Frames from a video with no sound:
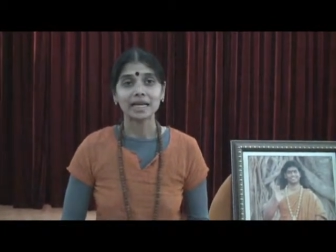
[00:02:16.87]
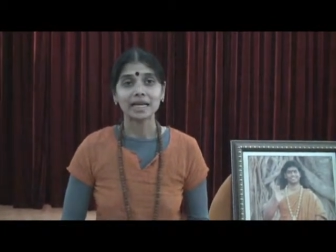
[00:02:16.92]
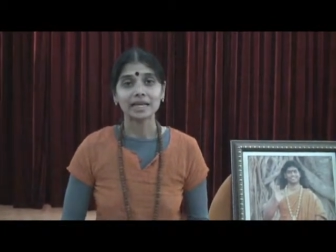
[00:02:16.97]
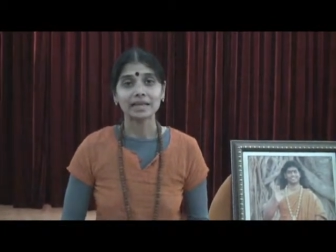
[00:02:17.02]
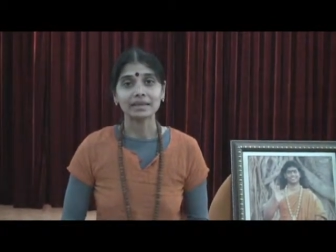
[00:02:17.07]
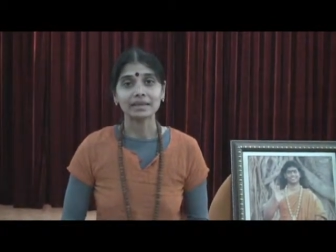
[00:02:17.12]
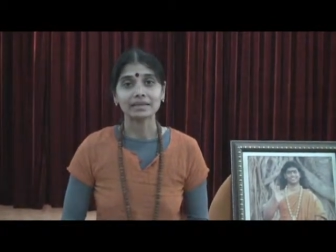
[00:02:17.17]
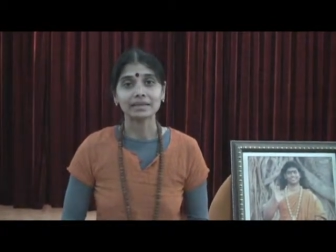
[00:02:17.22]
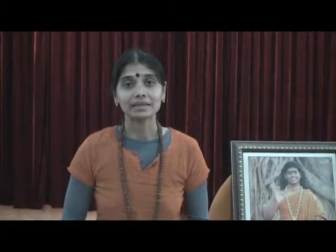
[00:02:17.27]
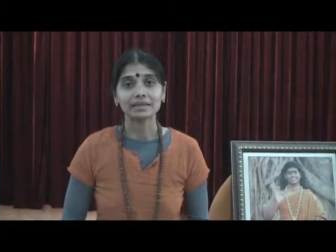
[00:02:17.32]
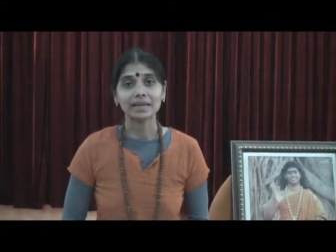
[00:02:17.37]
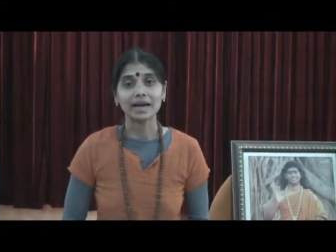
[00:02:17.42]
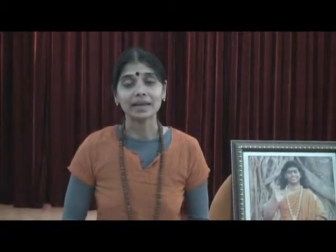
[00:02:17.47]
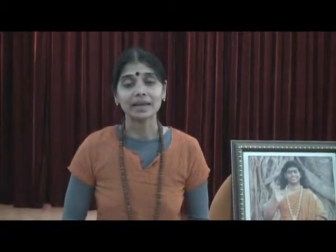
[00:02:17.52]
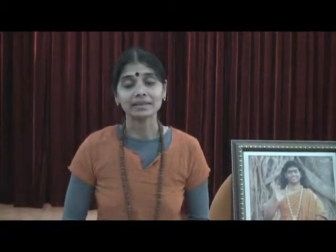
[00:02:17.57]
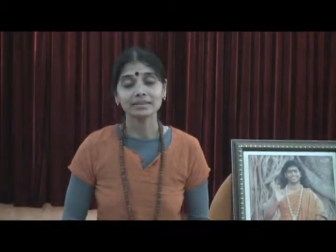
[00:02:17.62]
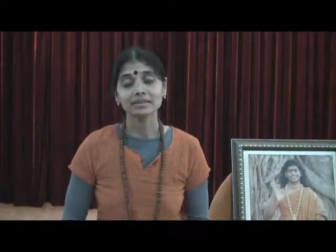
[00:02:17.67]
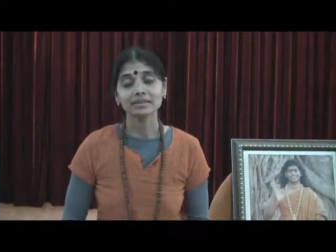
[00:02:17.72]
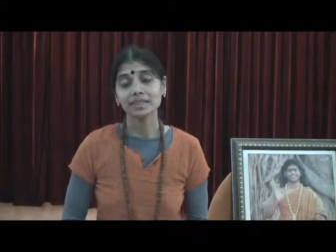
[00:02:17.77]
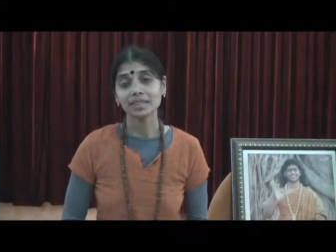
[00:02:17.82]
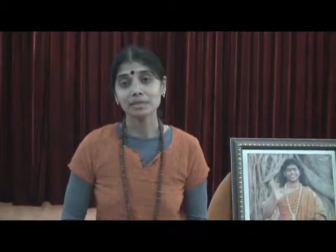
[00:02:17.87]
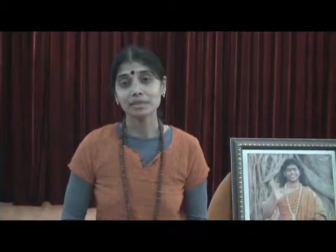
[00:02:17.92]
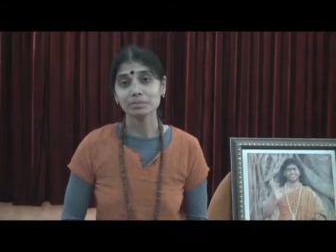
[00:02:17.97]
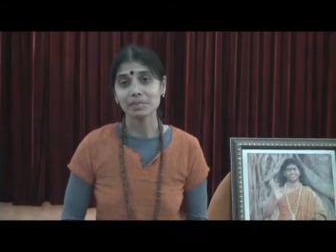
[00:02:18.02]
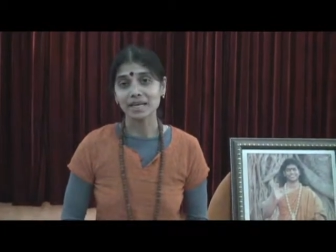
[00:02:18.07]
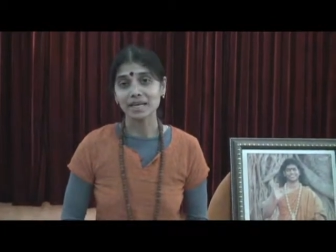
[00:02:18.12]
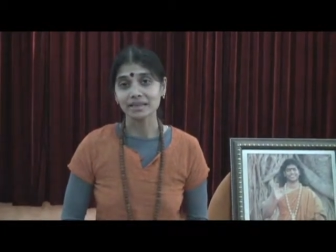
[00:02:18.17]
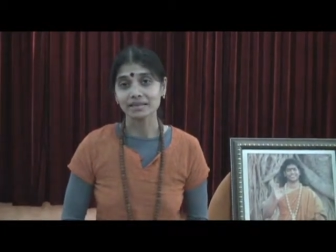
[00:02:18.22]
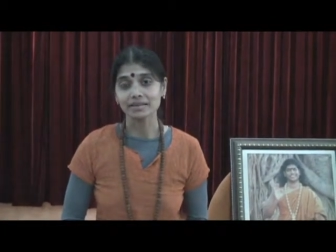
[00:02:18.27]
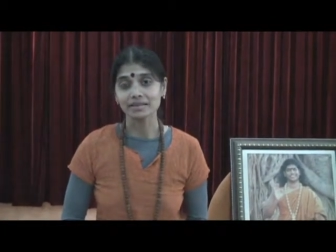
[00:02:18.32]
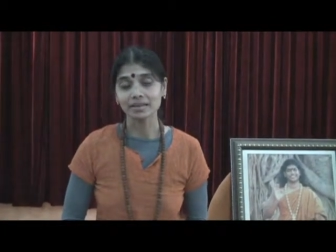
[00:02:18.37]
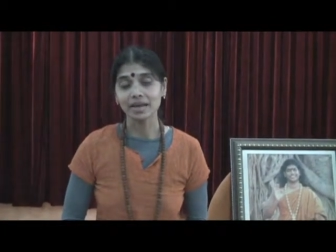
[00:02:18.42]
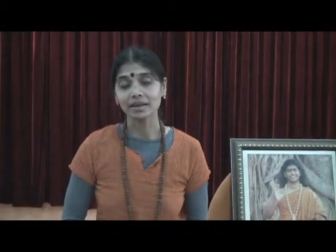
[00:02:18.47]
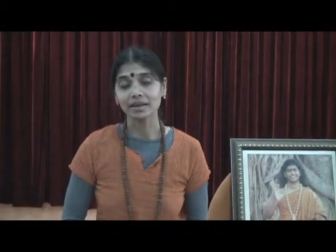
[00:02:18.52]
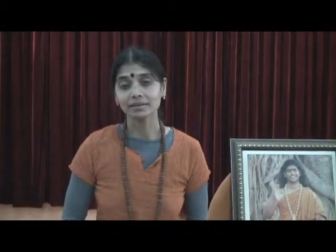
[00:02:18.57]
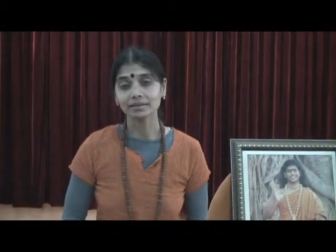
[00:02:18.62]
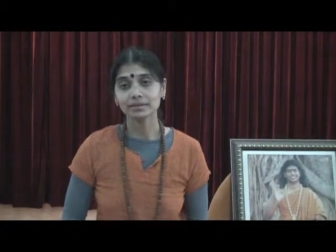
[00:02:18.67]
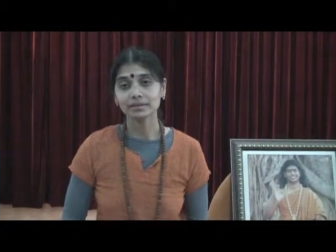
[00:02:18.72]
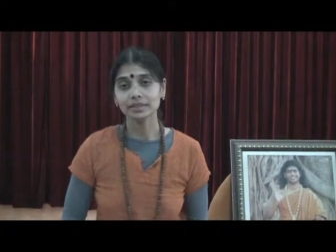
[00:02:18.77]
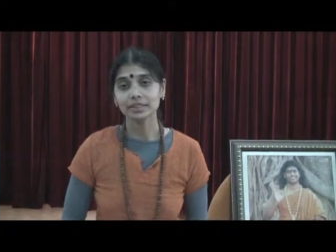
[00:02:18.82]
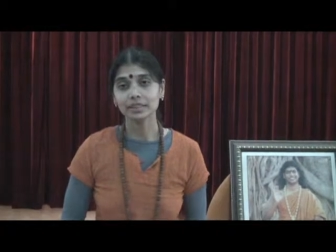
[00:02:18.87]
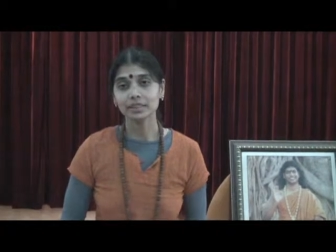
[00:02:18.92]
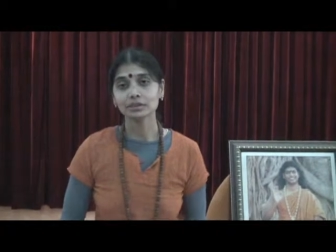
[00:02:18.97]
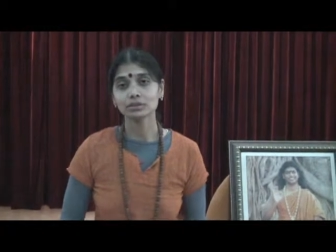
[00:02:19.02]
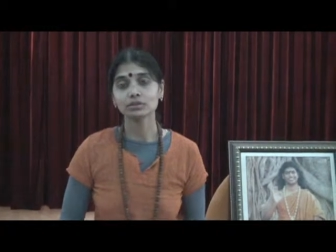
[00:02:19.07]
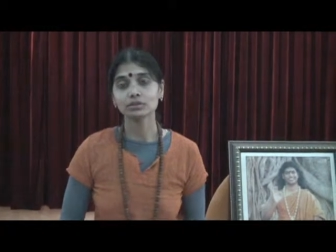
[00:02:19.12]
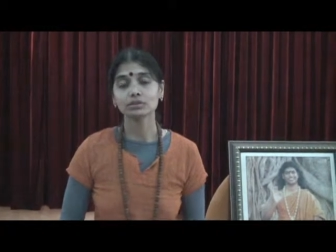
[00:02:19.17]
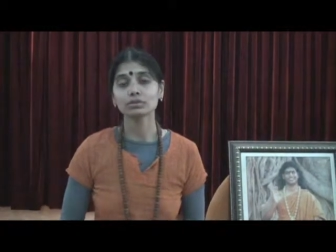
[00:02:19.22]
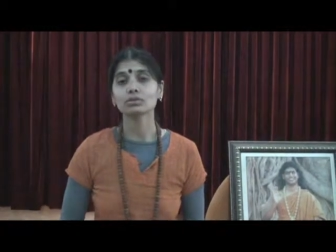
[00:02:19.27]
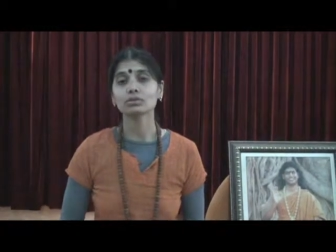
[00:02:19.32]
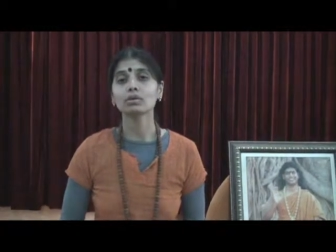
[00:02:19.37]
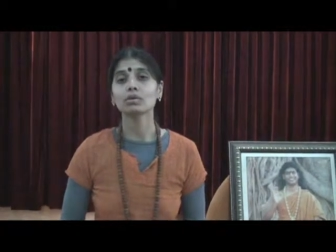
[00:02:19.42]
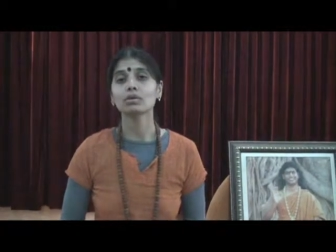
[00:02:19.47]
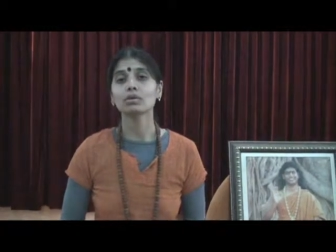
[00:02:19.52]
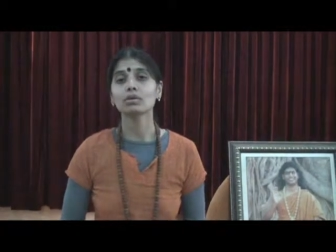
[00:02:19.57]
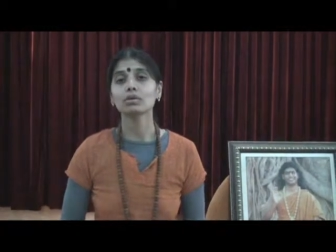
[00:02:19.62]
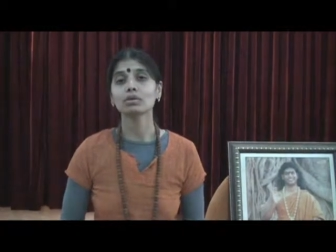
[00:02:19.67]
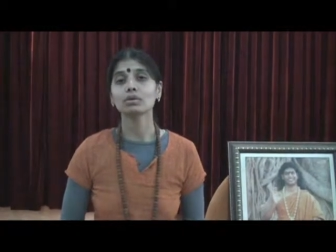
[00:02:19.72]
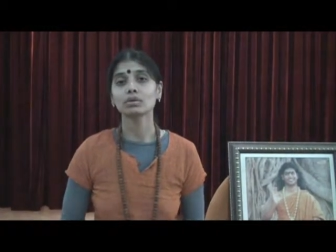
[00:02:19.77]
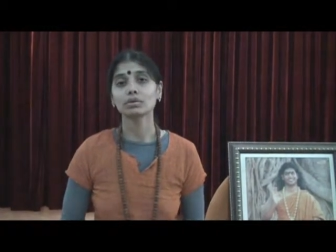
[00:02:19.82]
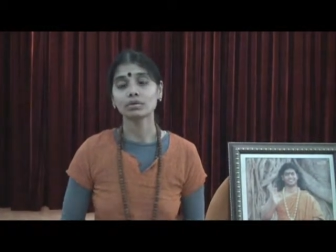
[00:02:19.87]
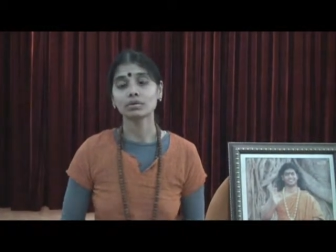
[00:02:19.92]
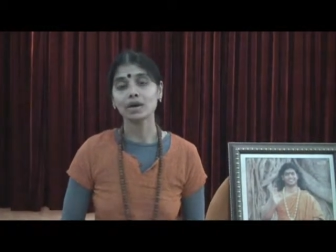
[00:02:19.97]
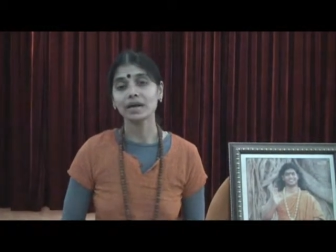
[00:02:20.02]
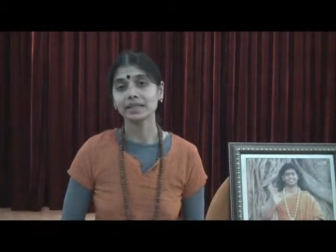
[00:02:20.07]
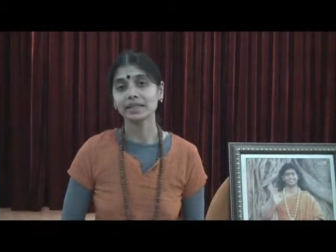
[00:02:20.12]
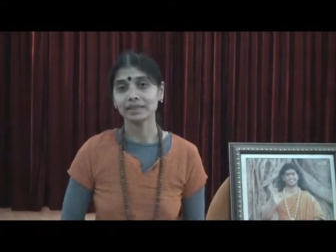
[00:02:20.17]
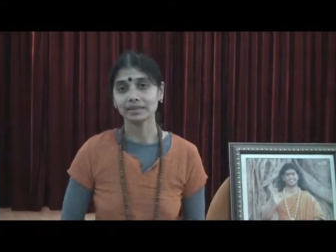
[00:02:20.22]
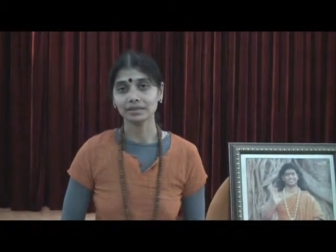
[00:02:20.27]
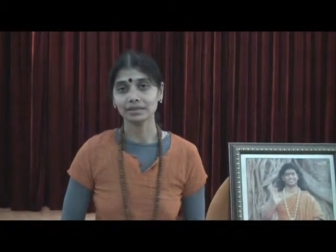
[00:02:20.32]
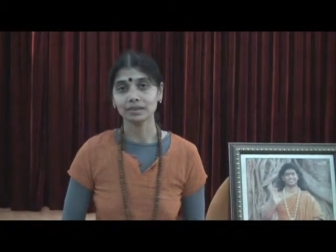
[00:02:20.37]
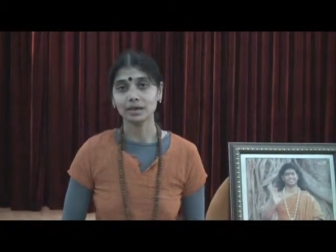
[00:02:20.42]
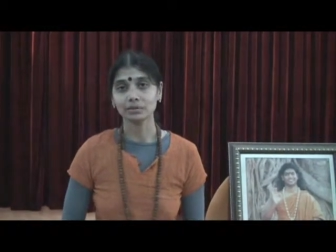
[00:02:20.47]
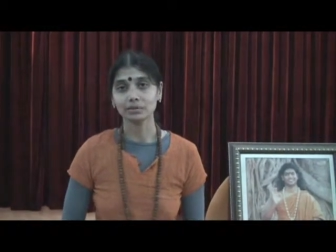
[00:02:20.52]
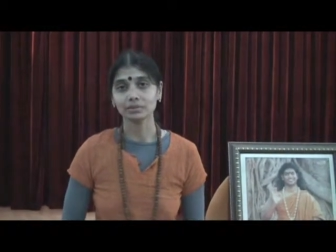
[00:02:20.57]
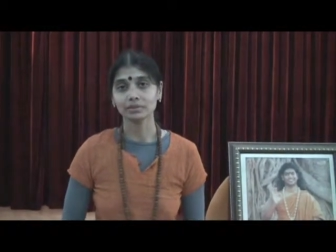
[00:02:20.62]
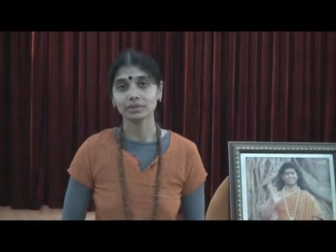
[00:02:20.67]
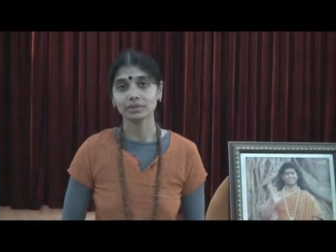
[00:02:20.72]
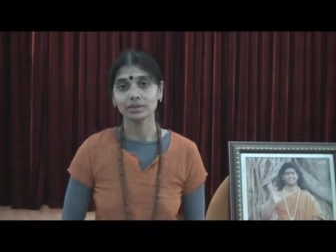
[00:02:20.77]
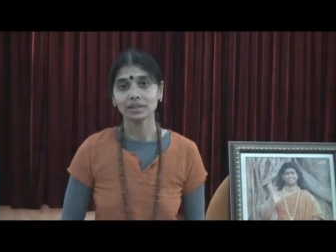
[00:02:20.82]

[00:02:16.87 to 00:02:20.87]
And I see my son is so quiet now.